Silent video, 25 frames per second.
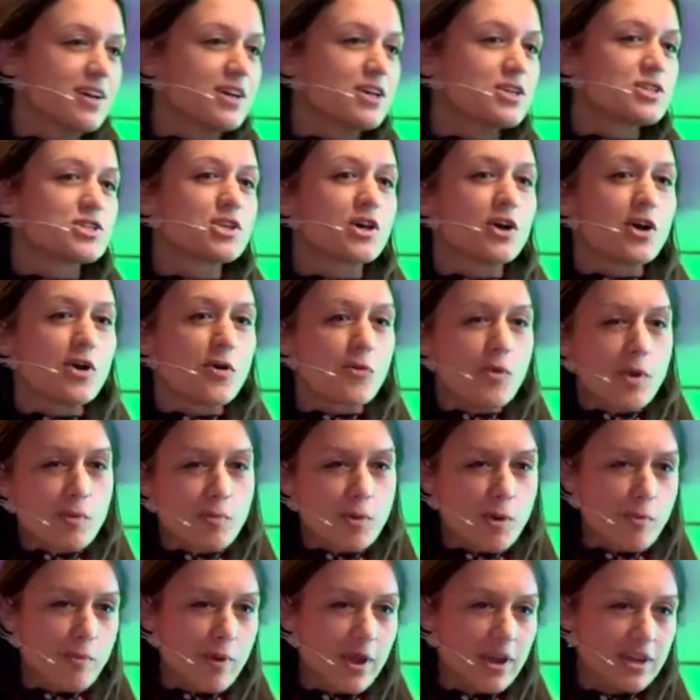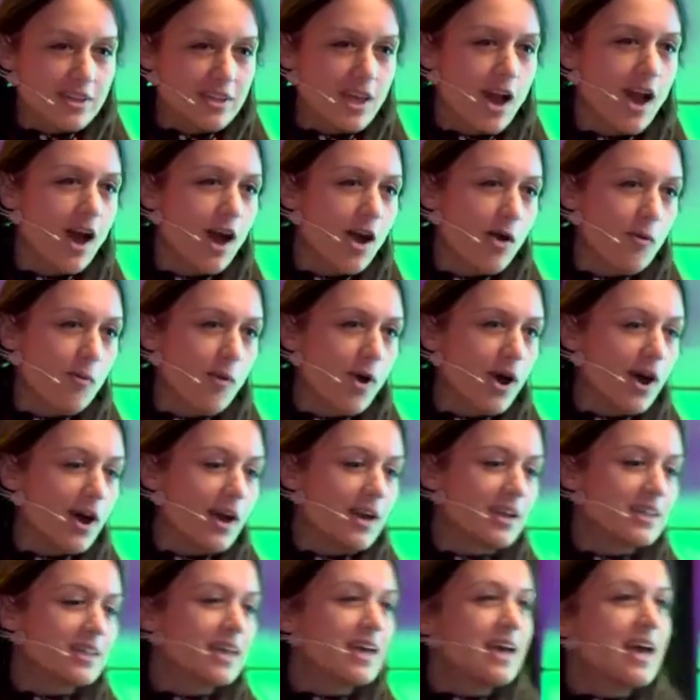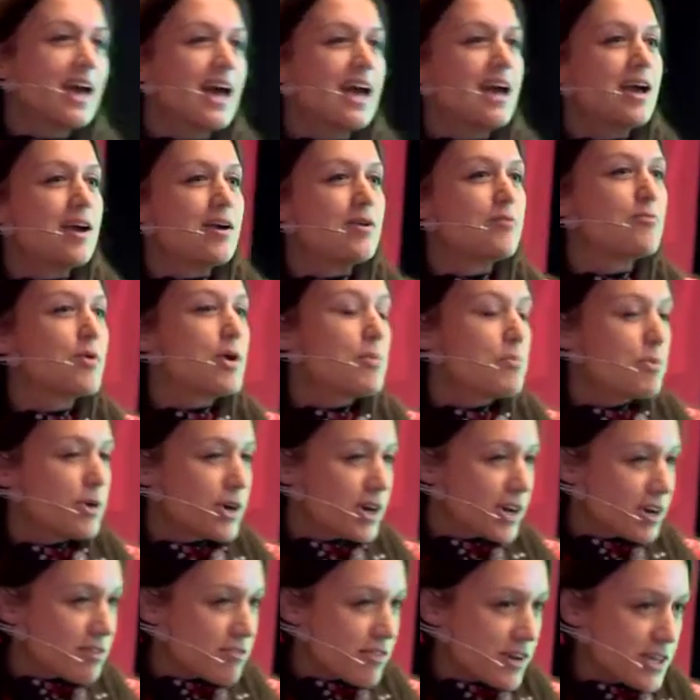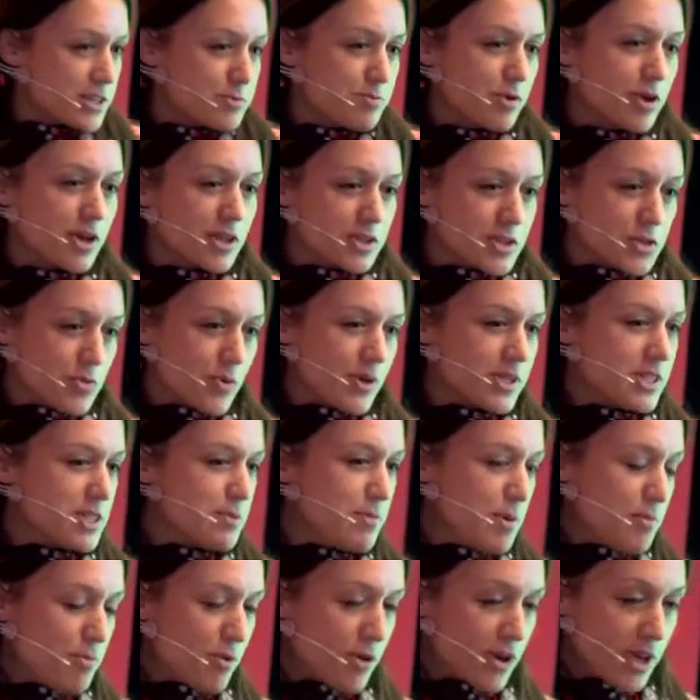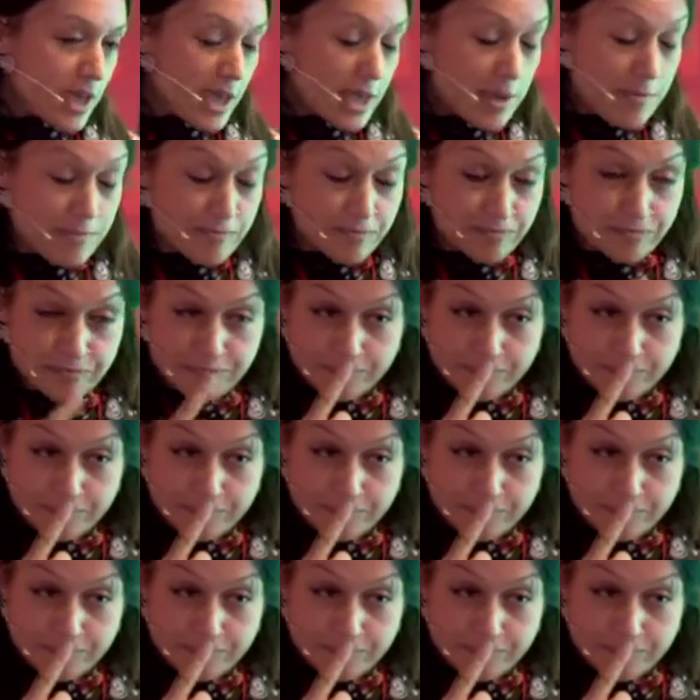So we prepared hot wine, and we put it on Facebook, and 20 people came.